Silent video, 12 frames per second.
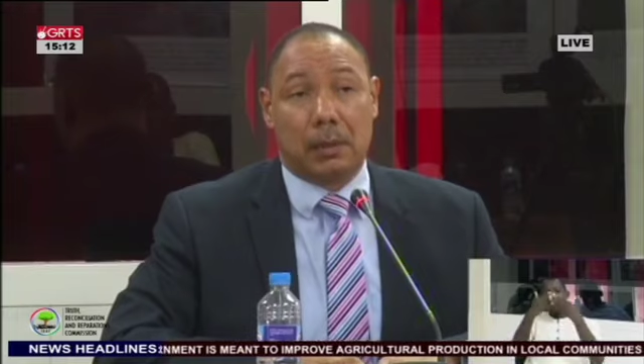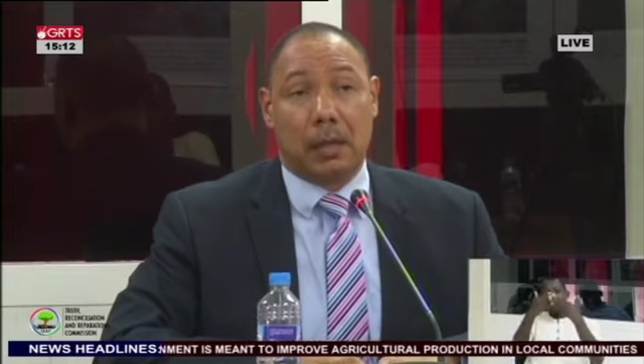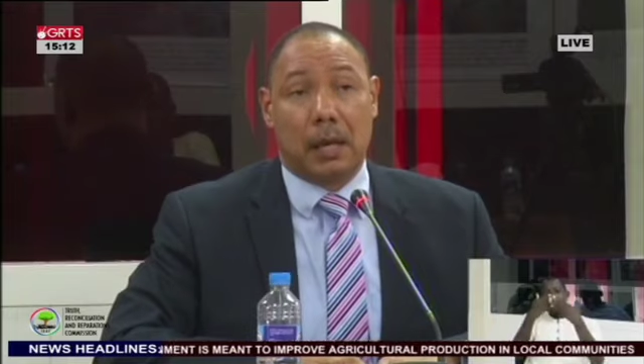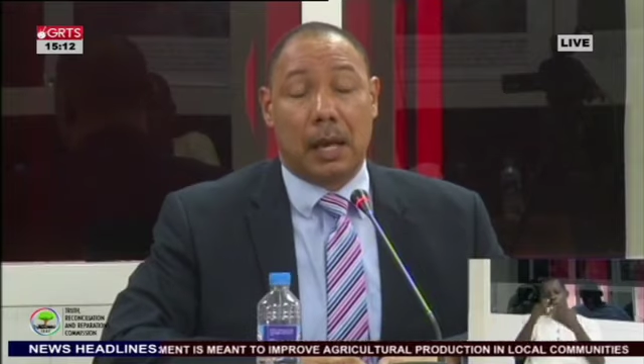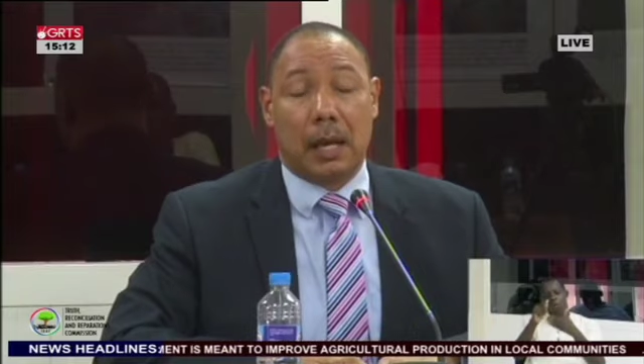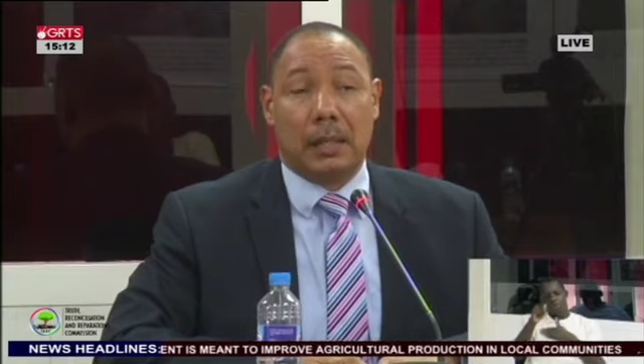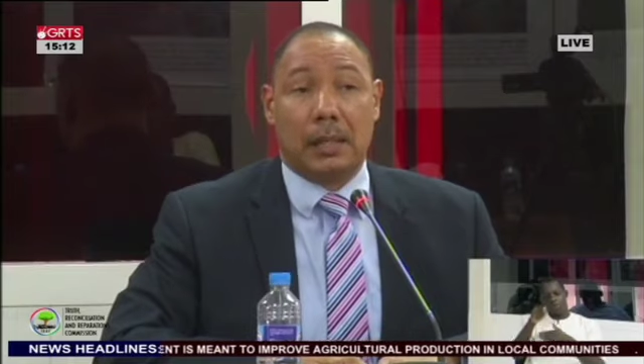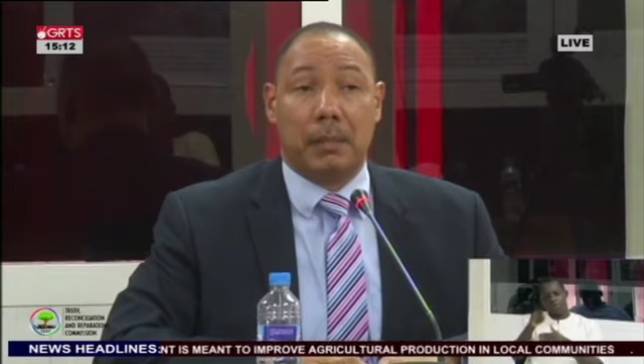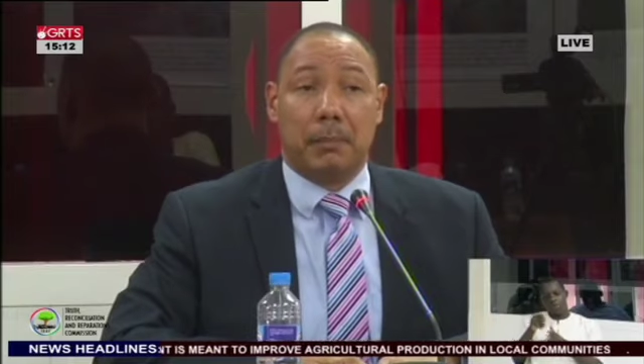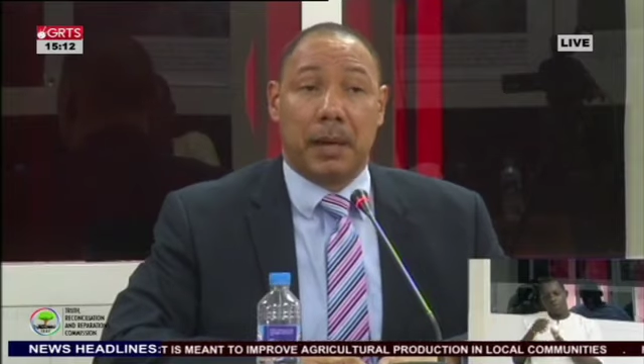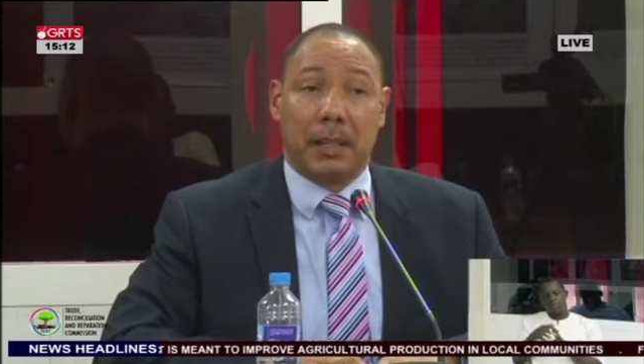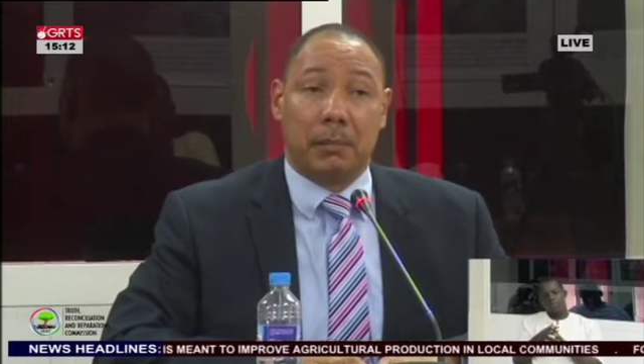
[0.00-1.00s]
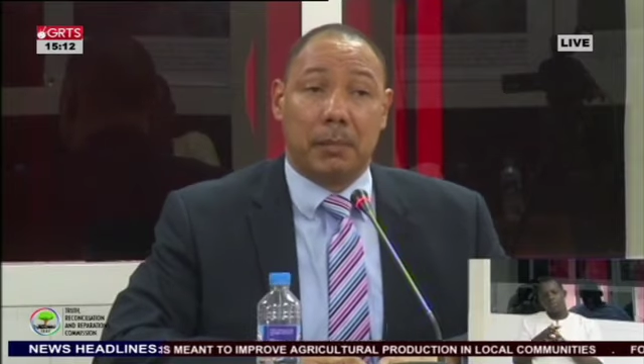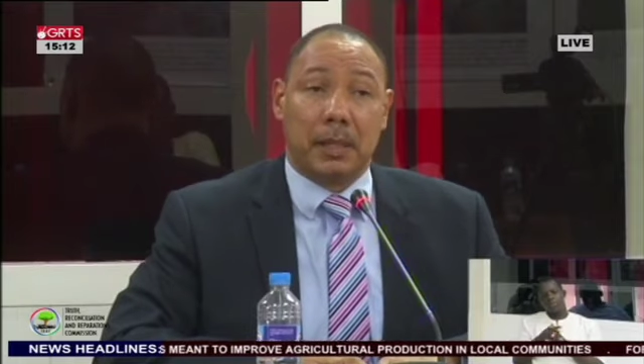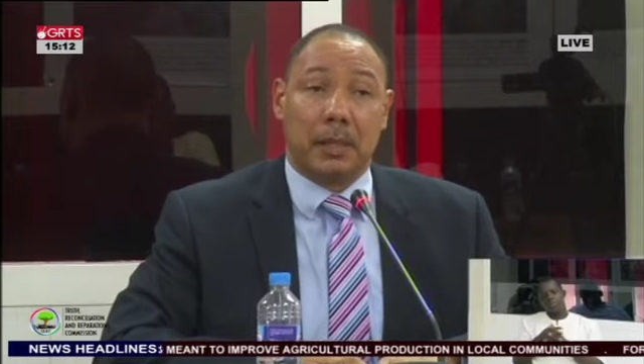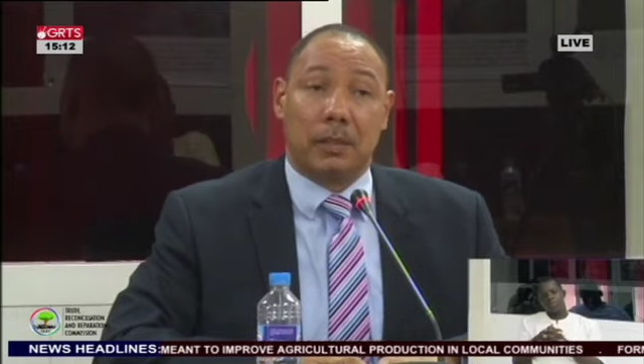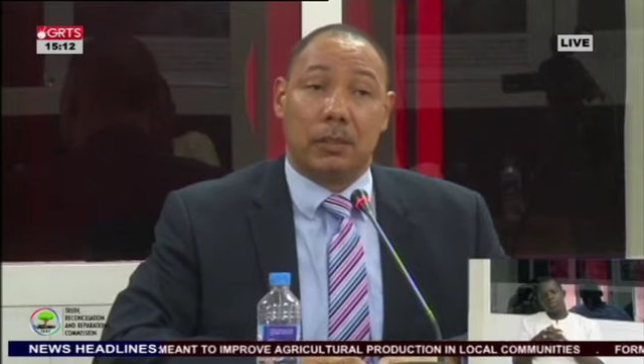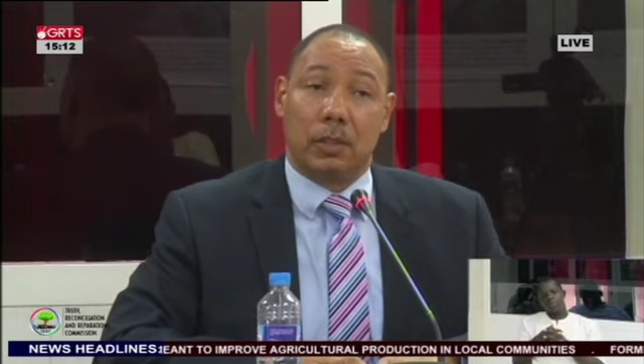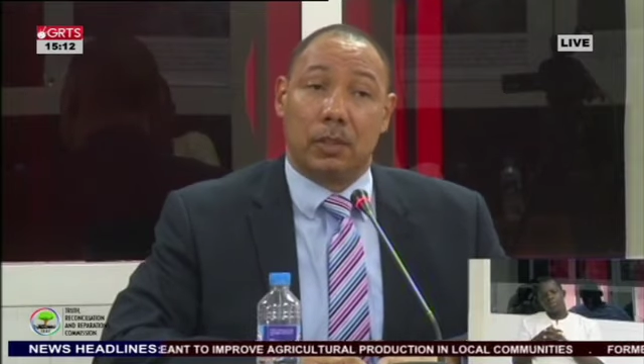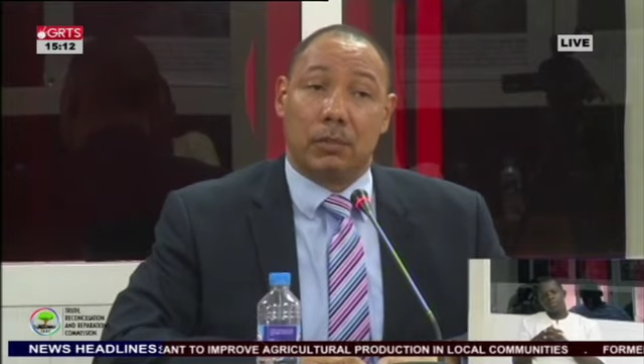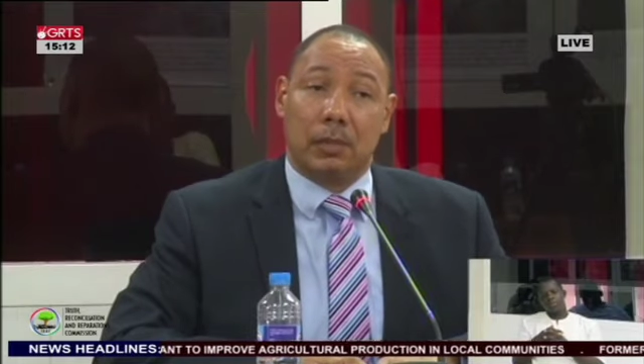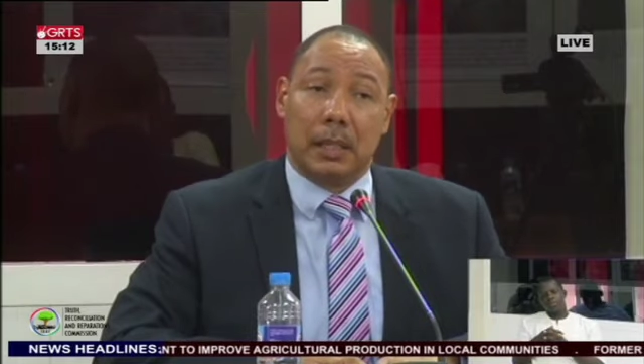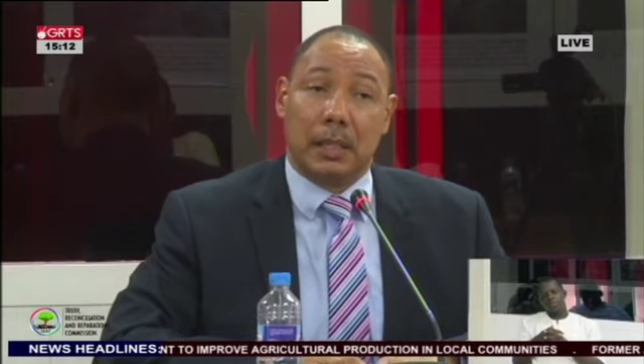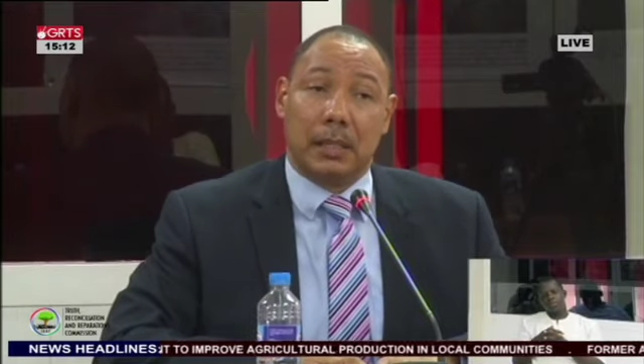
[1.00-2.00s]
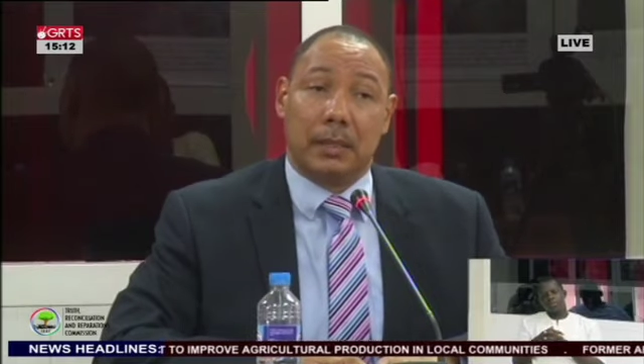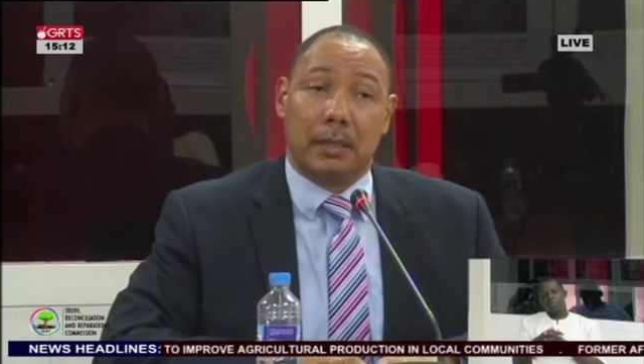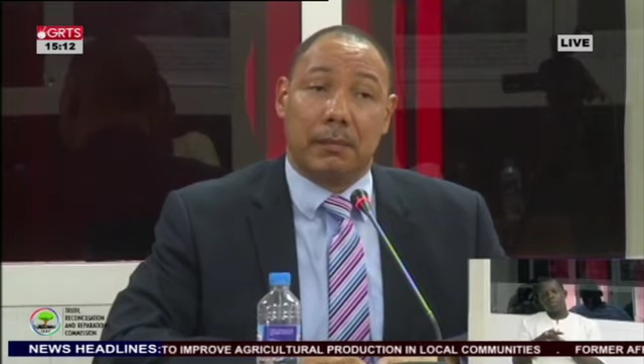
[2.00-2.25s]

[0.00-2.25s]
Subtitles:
And he begged me, just release the